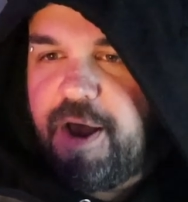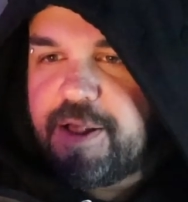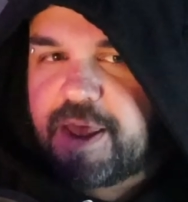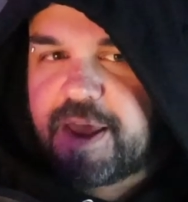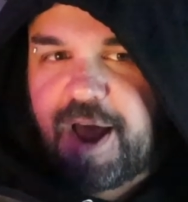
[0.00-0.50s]

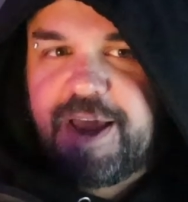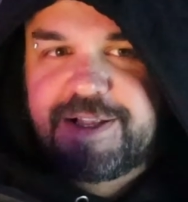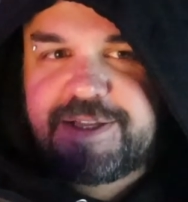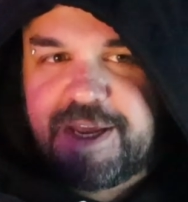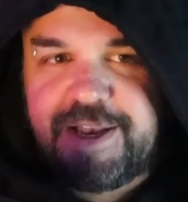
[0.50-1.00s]
Like I
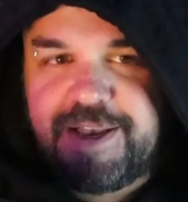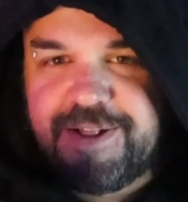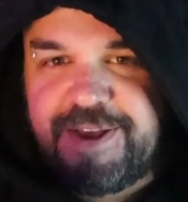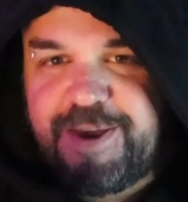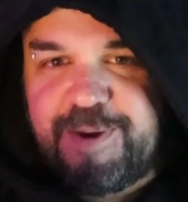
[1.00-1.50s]
did
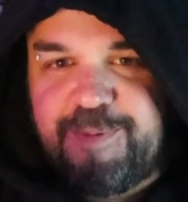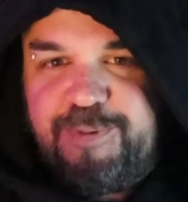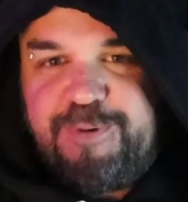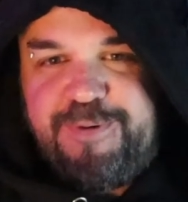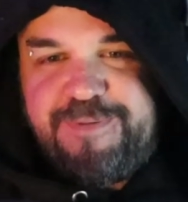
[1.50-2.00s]
like
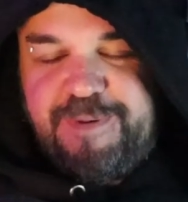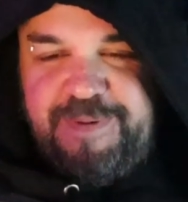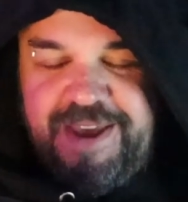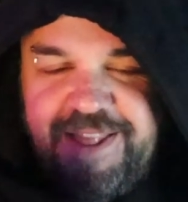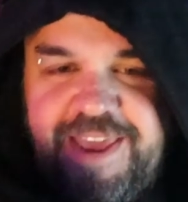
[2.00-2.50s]
improve a
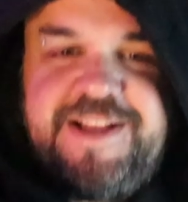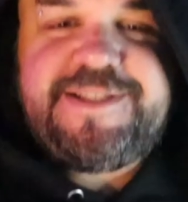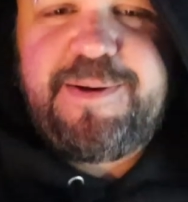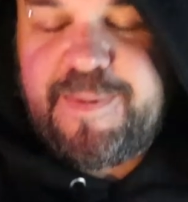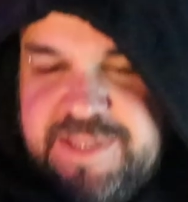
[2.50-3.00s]
bit. Like it
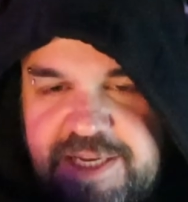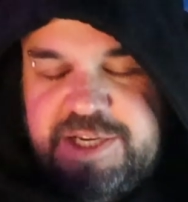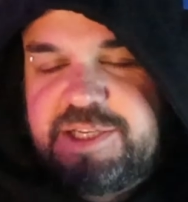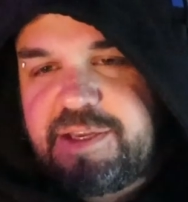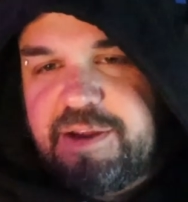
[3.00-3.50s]
sometimes they
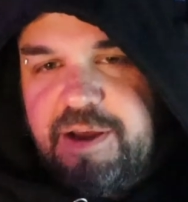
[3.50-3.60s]
just